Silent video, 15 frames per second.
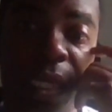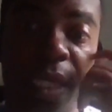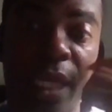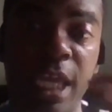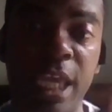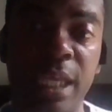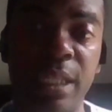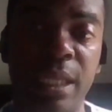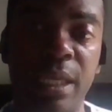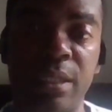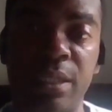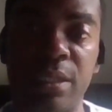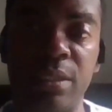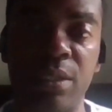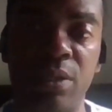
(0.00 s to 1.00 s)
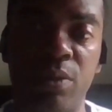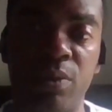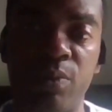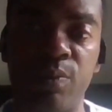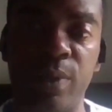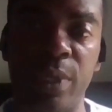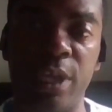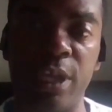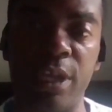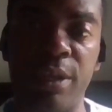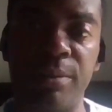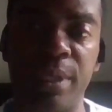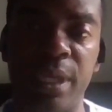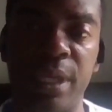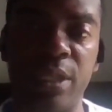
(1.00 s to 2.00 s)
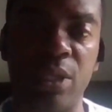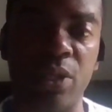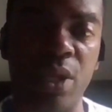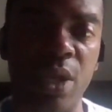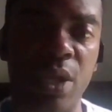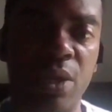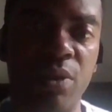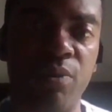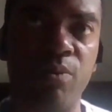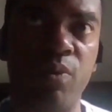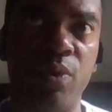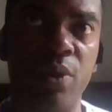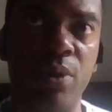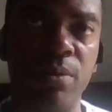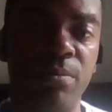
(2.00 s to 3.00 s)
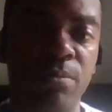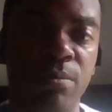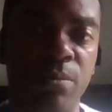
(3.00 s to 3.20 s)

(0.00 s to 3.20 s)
came in that with him in the locker room